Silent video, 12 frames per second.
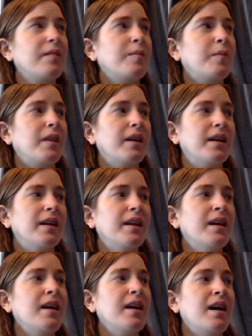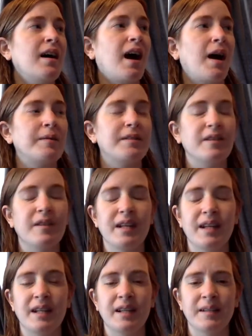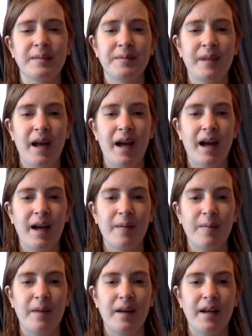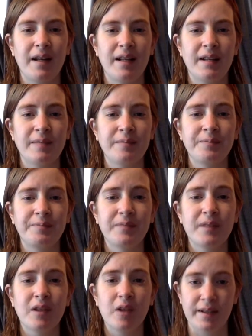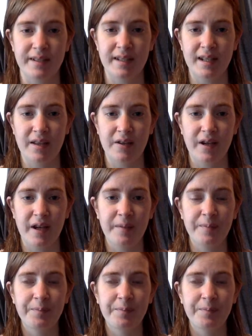But I was looking at my closet the other day,